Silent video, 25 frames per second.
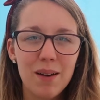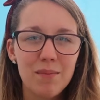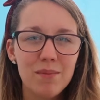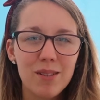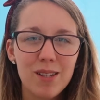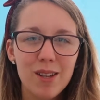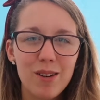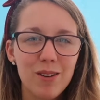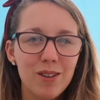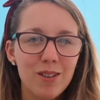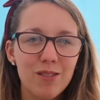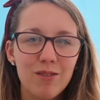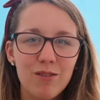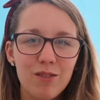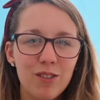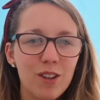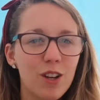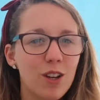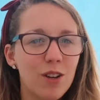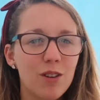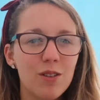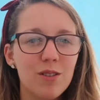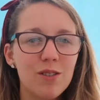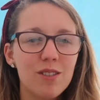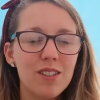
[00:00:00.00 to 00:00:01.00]
I'm so
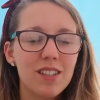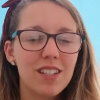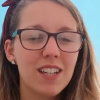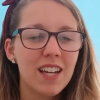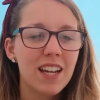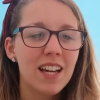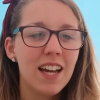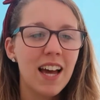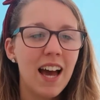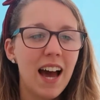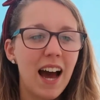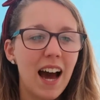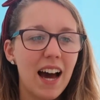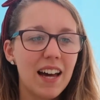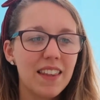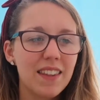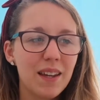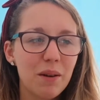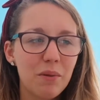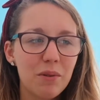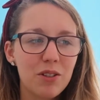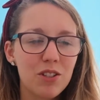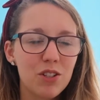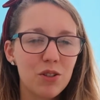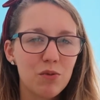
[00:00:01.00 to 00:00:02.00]
confused. And
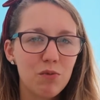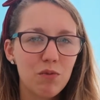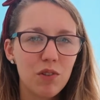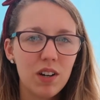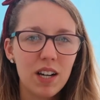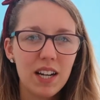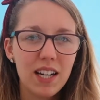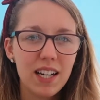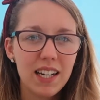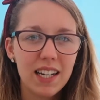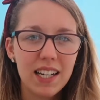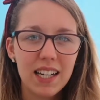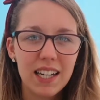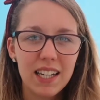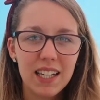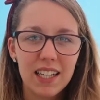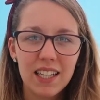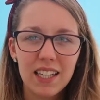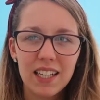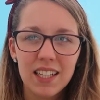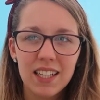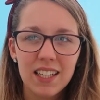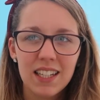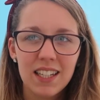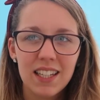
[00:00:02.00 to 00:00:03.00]
they were just
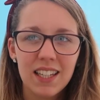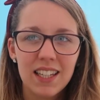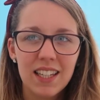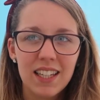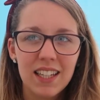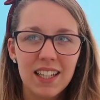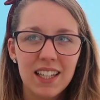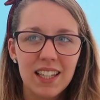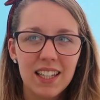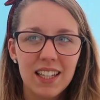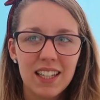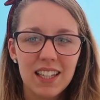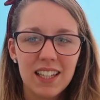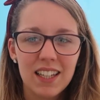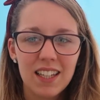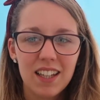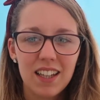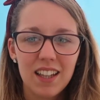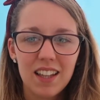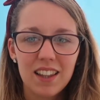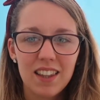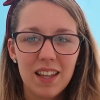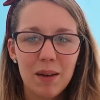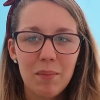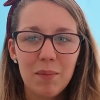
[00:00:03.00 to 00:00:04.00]
really,
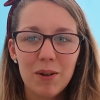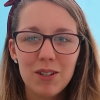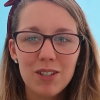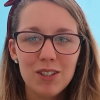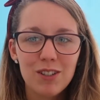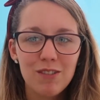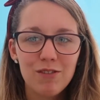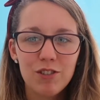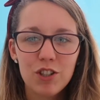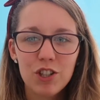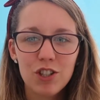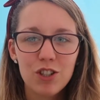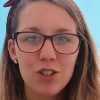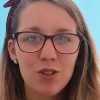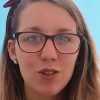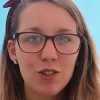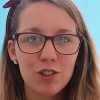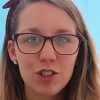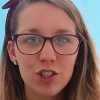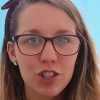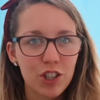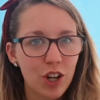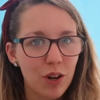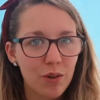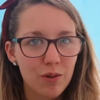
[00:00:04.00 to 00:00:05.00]
they must have just
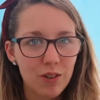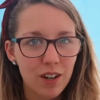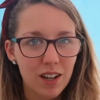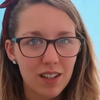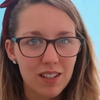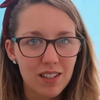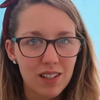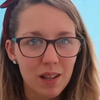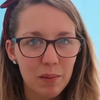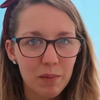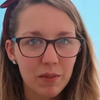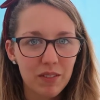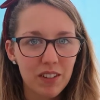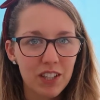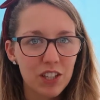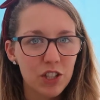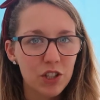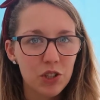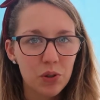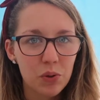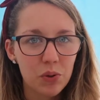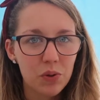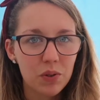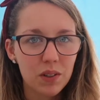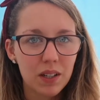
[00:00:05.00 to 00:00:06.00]
not shown us some of it,
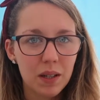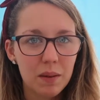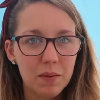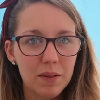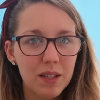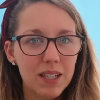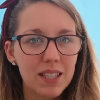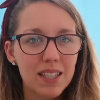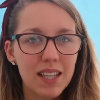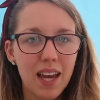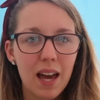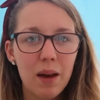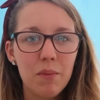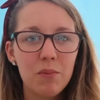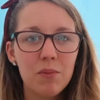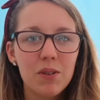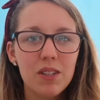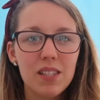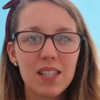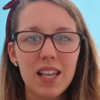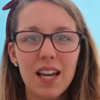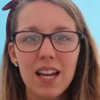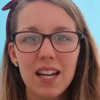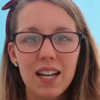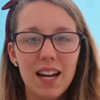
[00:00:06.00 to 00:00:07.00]
surely, because Kem
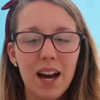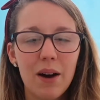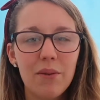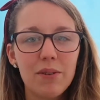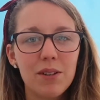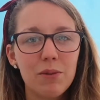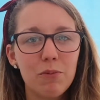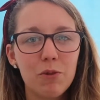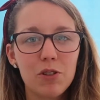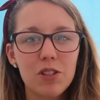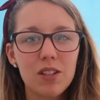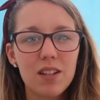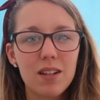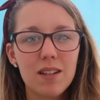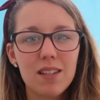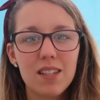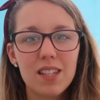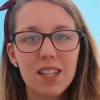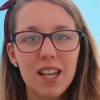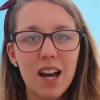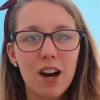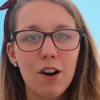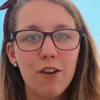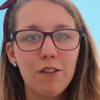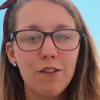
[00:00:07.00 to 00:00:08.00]
was saying how he wasn't
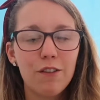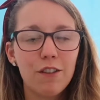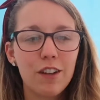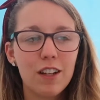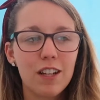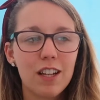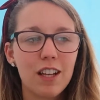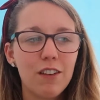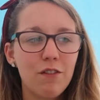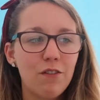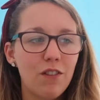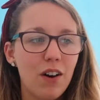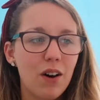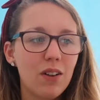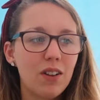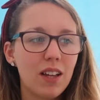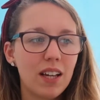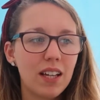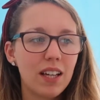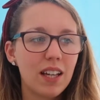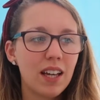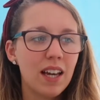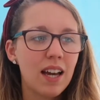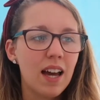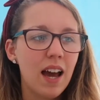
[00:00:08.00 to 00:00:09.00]
himself and he felt
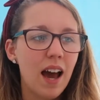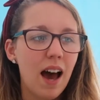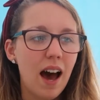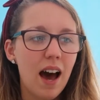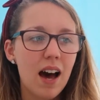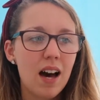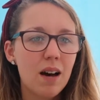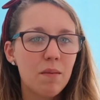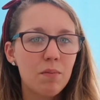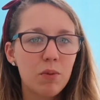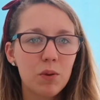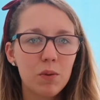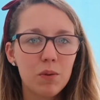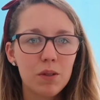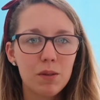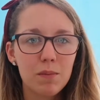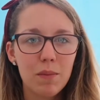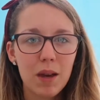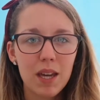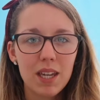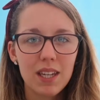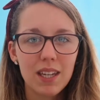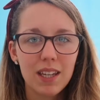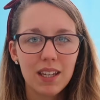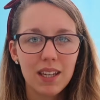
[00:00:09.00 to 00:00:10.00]
like Amber was
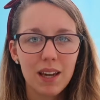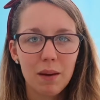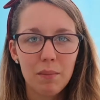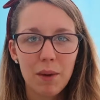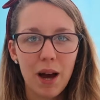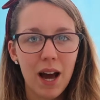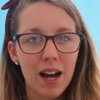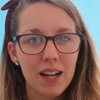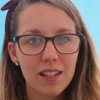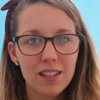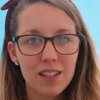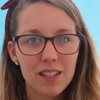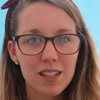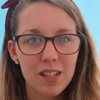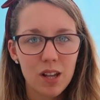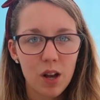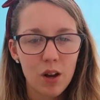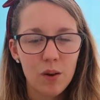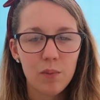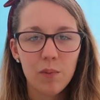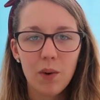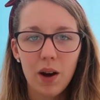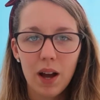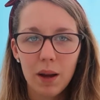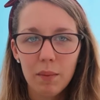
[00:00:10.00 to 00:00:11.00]
making him act a
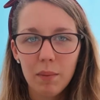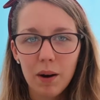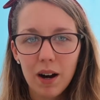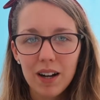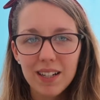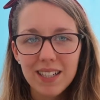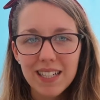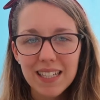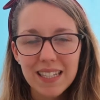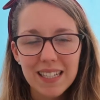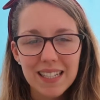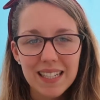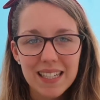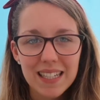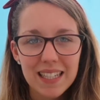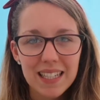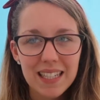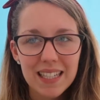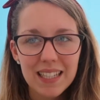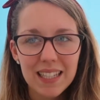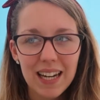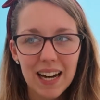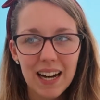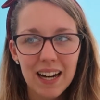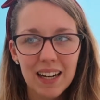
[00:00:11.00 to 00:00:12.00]
certain way, but I didn't
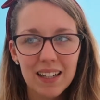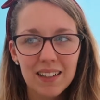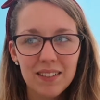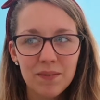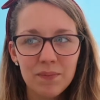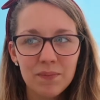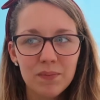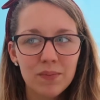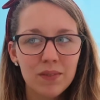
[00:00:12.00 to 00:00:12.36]
see that.